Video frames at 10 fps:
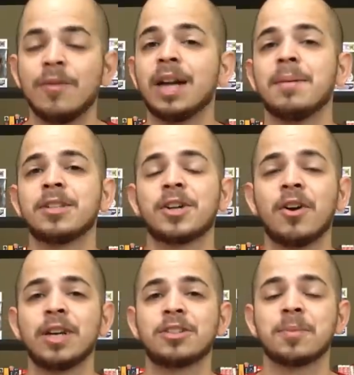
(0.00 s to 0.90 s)
Phantom, how's it
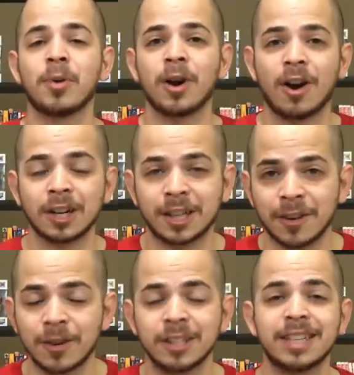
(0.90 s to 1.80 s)
going? It's your boy
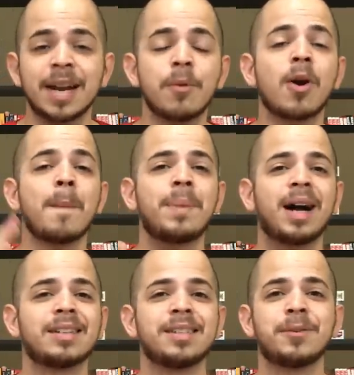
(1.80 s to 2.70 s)
Hardcover, and today we're
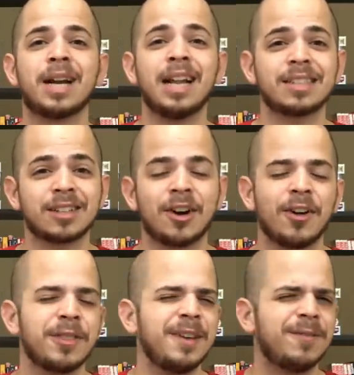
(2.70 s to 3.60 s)
unboxing what I like to
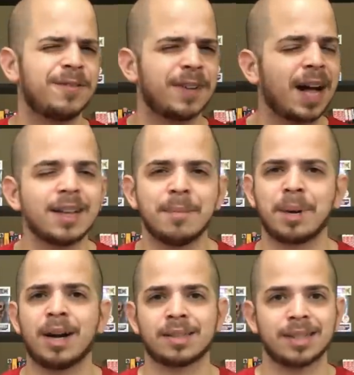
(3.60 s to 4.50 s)
call the Valiant
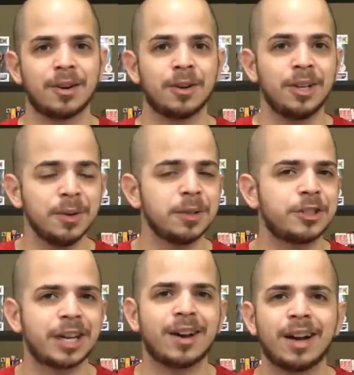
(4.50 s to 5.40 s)
Box. Now, huge
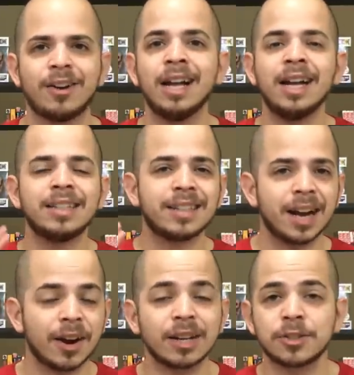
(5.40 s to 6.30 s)
shout out to
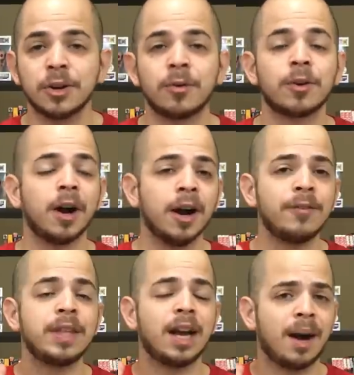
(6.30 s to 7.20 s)
Eric Stover
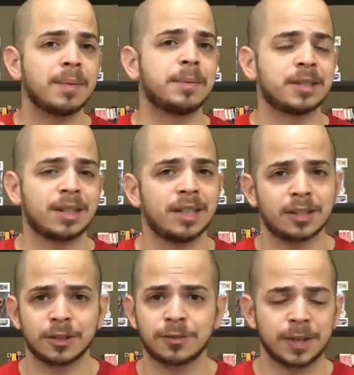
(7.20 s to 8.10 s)
of the Omnibus
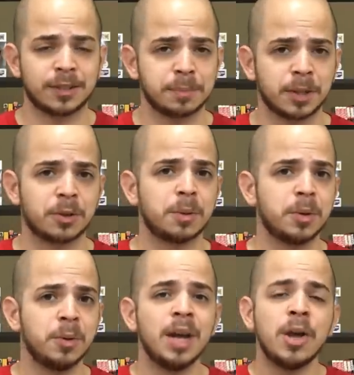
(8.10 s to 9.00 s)
Collectors Facebook group
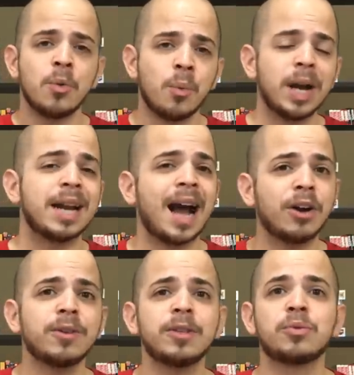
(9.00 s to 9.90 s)
who went
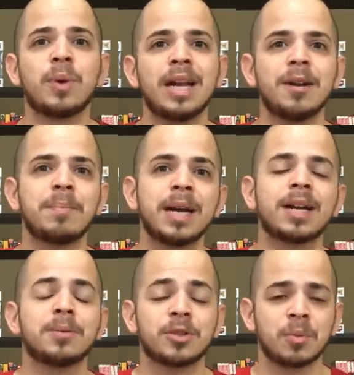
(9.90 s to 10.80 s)
out of his way to
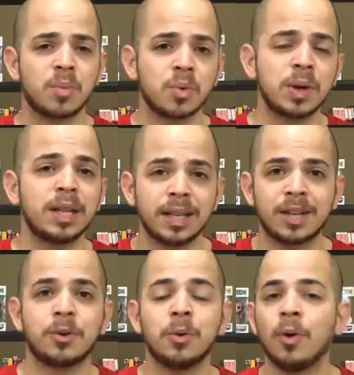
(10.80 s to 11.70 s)
pick up some
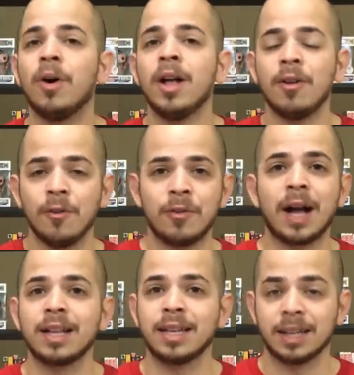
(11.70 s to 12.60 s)
really cool
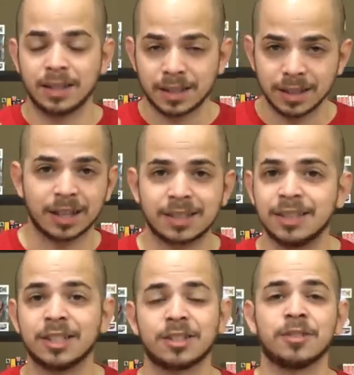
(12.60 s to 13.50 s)
Valiant Deluxe
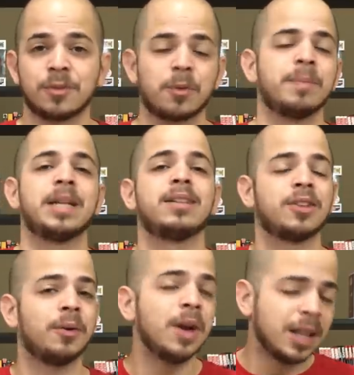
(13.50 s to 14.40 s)
Editions for me.
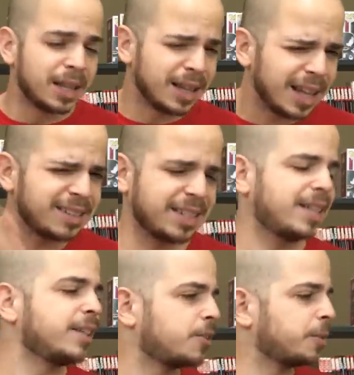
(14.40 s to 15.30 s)
So, let's
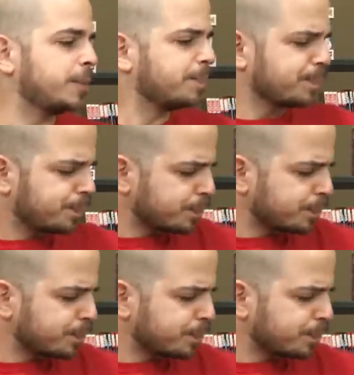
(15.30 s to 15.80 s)
get into it.